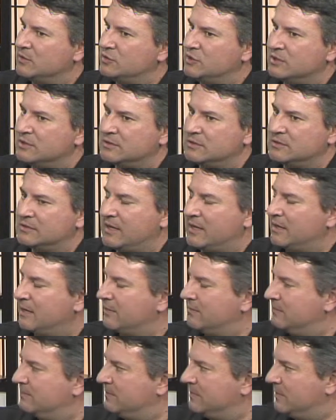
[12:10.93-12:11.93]
Just had
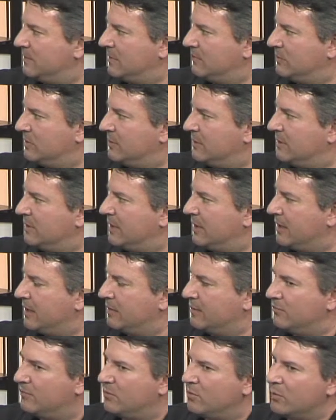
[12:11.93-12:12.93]
a ribbon
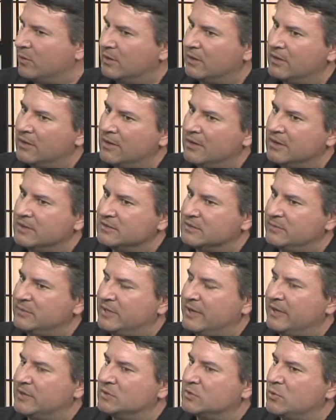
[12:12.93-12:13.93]
cutting for some
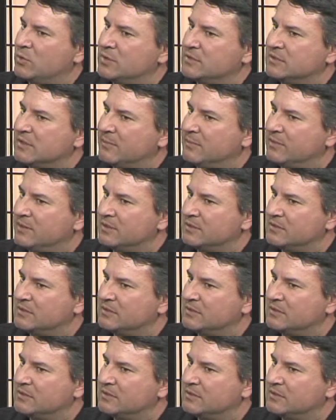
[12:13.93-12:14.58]
tennis courts up there.